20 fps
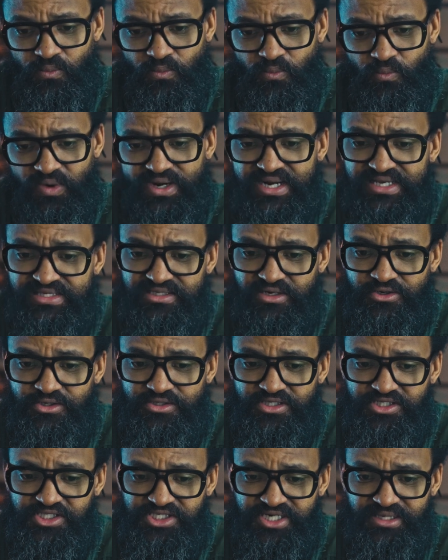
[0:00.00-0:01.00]
When I started
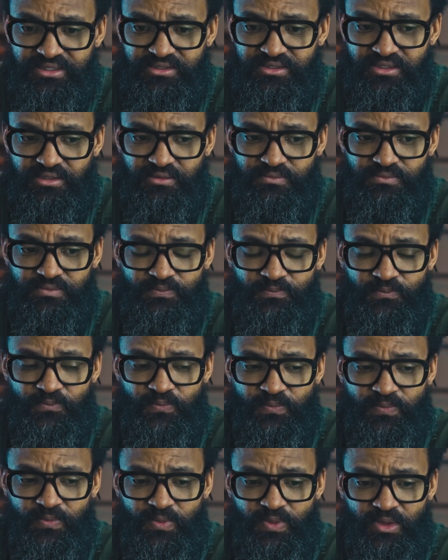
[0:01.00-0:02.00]
the channel,
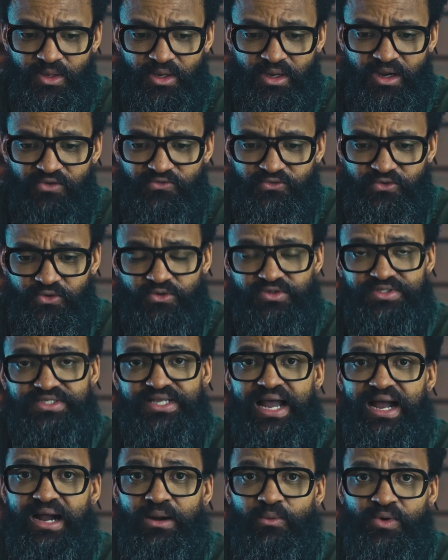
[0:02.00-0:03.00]
of course,
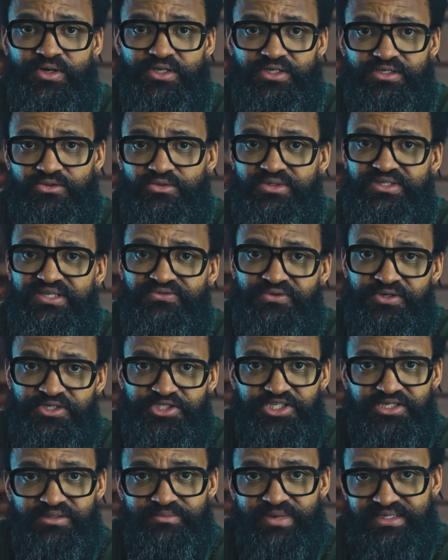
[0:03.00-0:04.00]
I wanted to
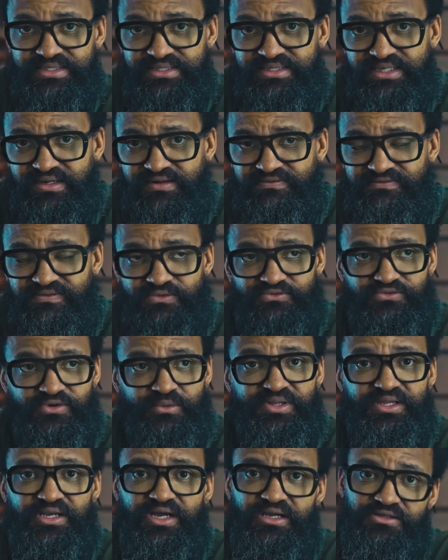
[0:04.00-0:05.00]
differentiate myself
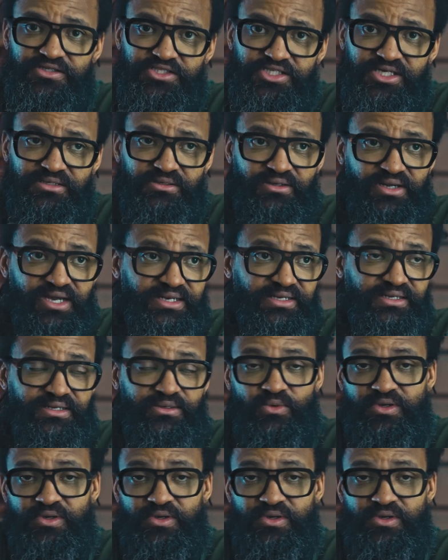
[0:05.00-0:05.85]
from the other channel. I didn't